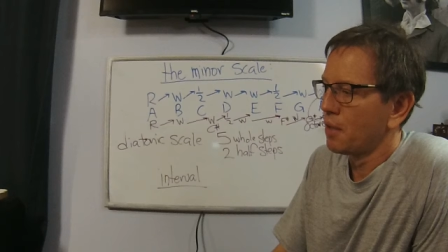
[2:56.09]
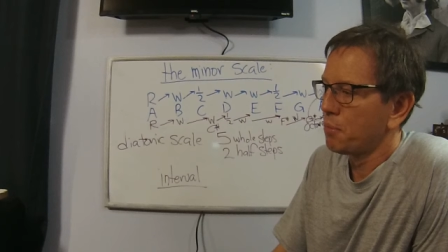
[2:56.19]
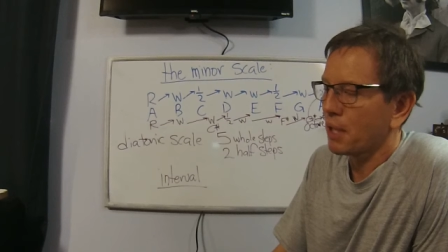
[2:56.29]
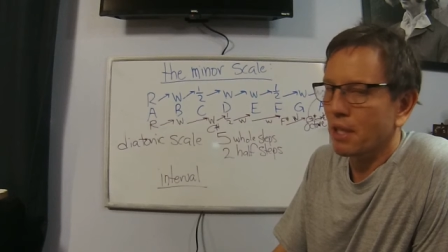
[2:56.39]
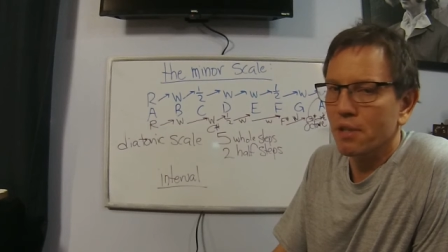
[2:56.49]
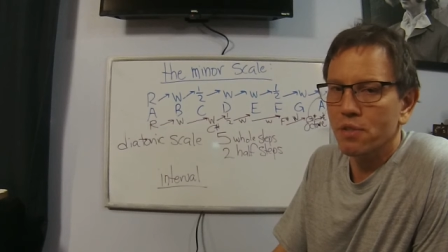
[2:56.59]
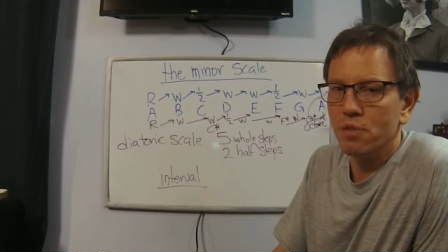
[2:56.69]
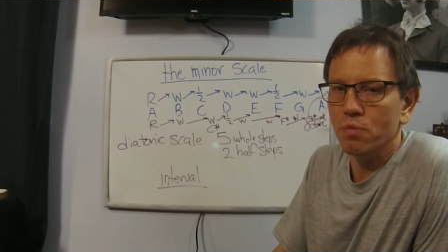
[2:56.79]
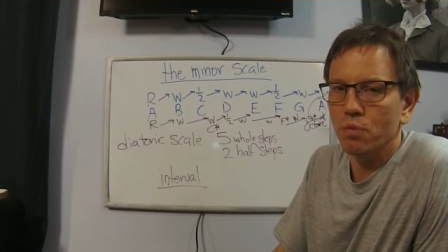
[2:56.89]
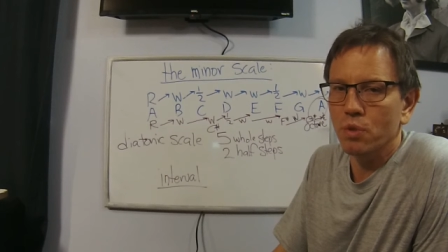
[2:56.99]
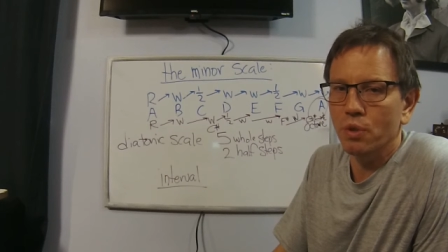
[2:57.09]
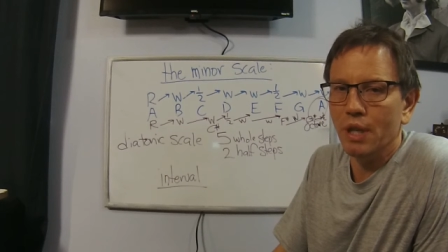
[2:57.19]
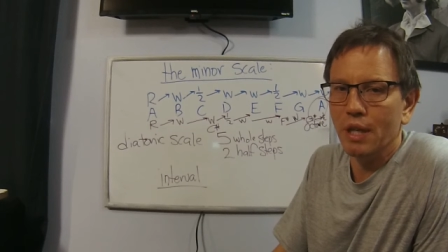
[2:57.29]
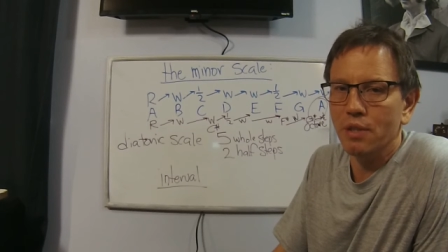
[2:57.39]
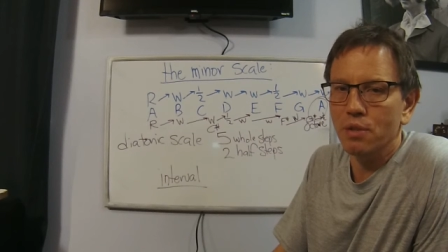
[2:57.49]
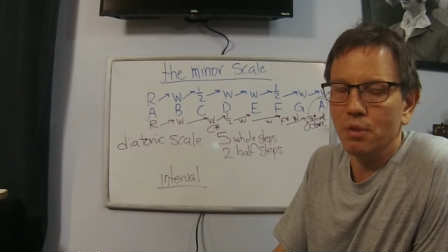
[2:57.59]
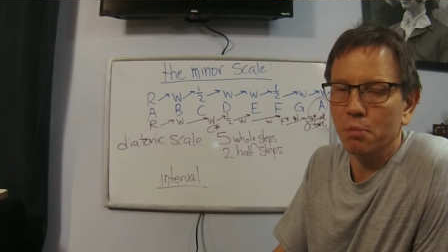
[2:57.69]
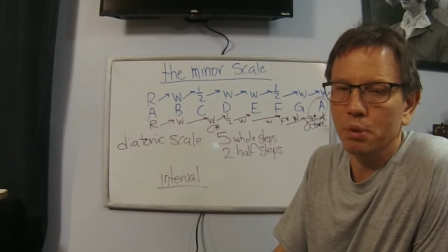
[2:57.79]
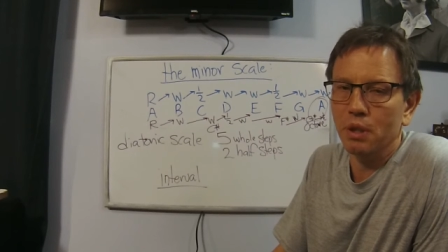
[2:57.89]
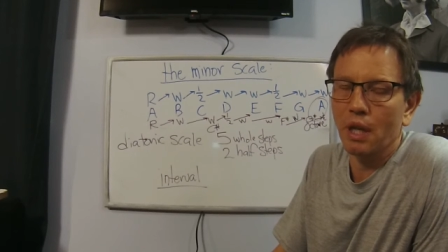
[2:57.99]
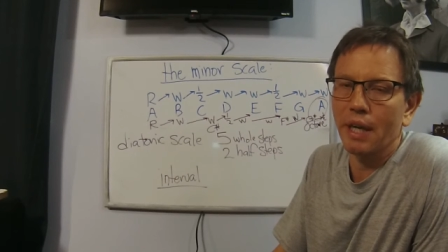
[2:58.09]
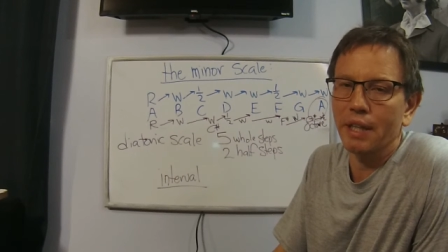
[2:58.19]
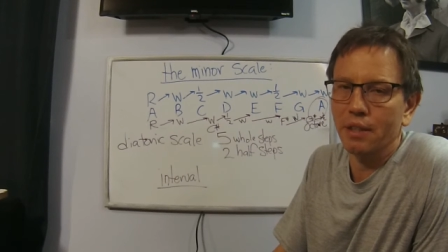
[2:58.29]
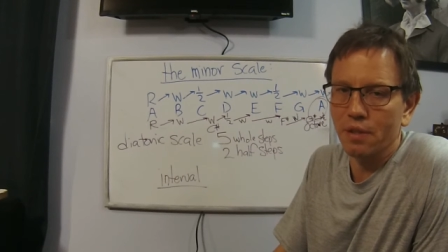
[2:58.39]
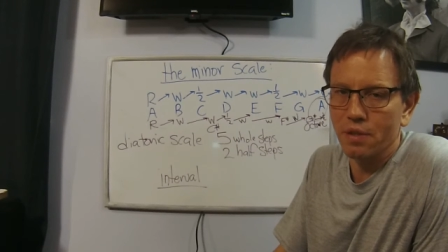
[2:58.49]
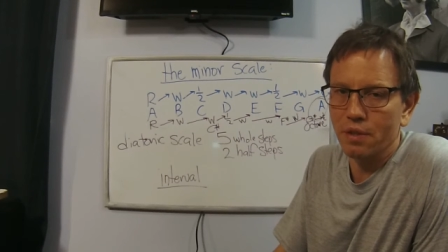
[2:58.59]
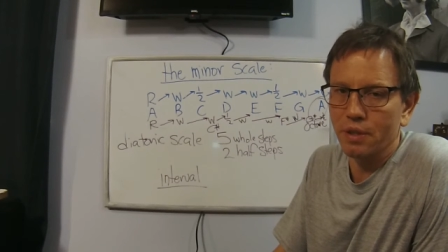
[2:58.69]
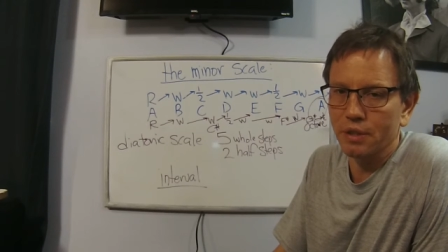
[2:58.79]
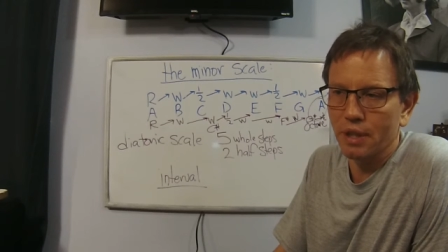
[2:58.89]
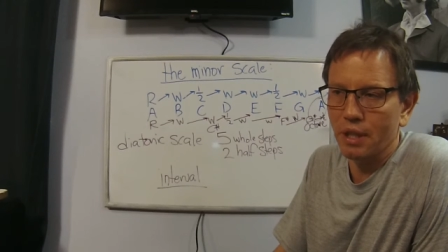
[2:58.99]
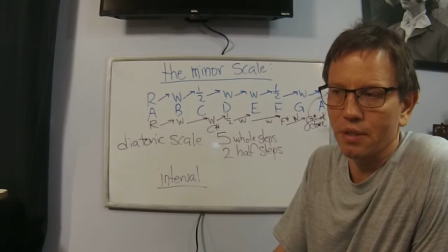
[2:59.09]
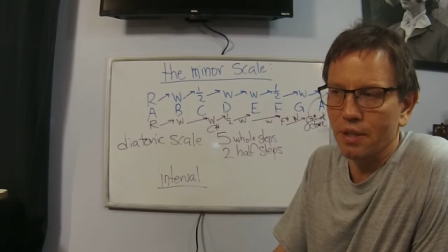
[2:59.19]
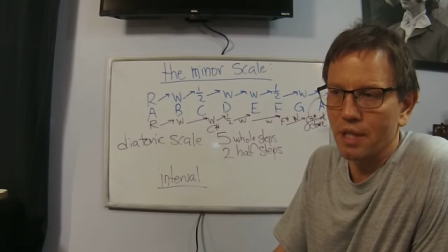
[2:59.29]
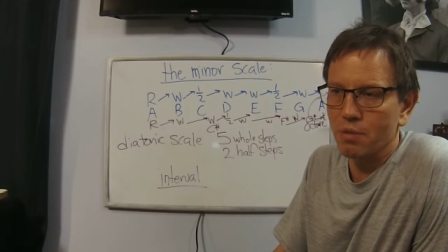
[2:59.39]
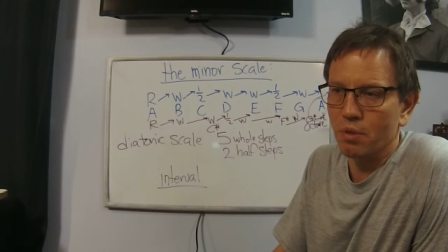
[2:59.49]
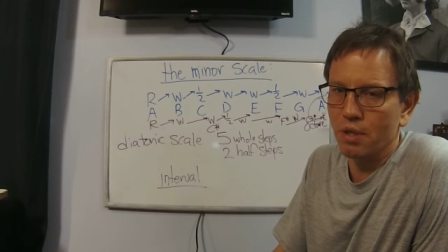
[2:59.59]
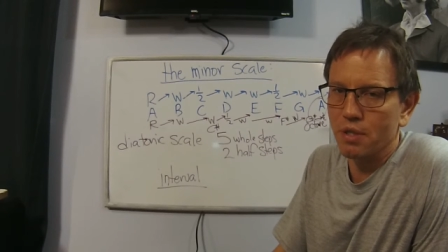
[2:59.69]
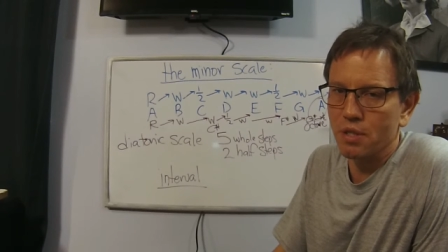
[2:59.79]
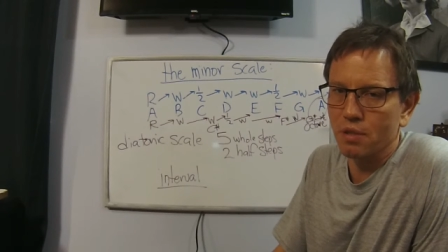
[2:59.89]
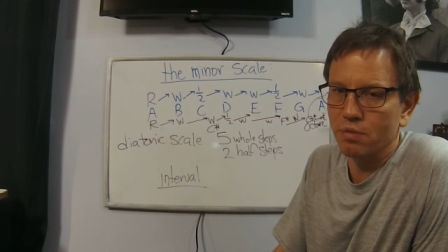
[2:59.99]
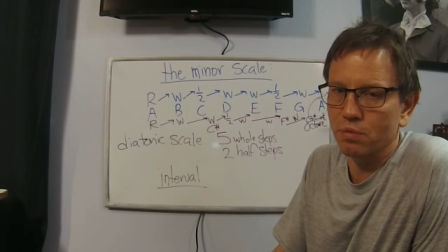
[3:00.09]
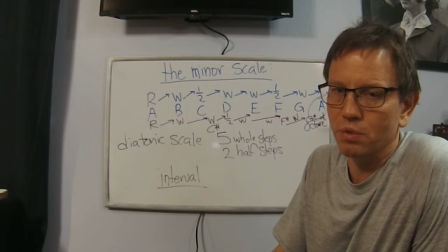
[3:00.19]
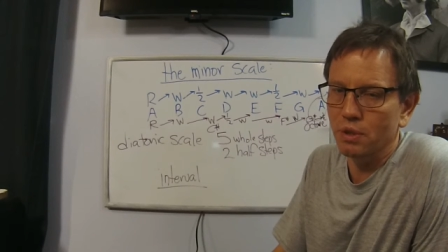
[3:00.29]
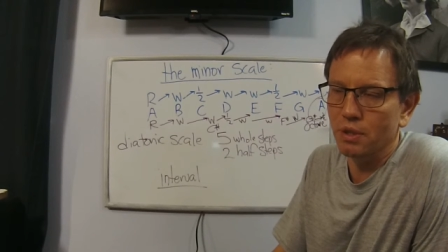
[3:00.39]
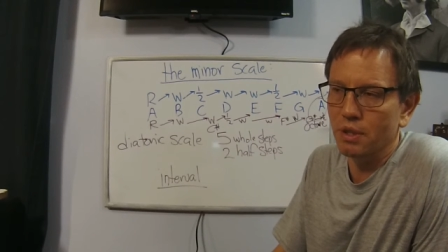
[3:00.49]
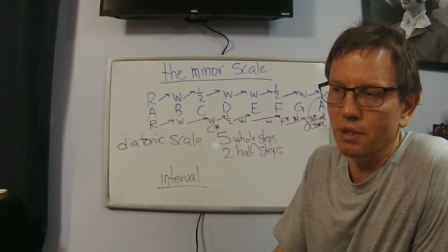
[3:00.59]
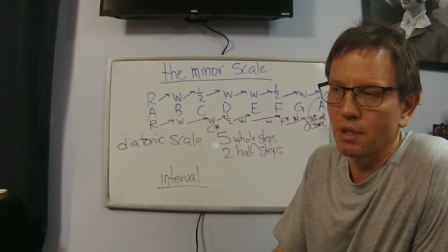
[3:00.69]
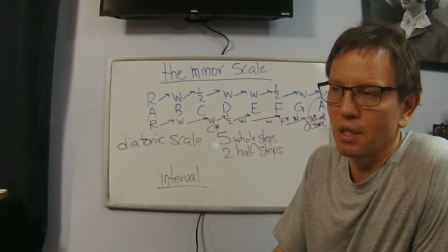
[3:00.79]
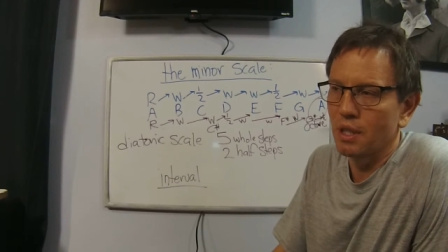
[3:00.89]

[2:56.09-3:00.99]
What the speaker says: because you'll get into applying theory later. That's where all this stuff really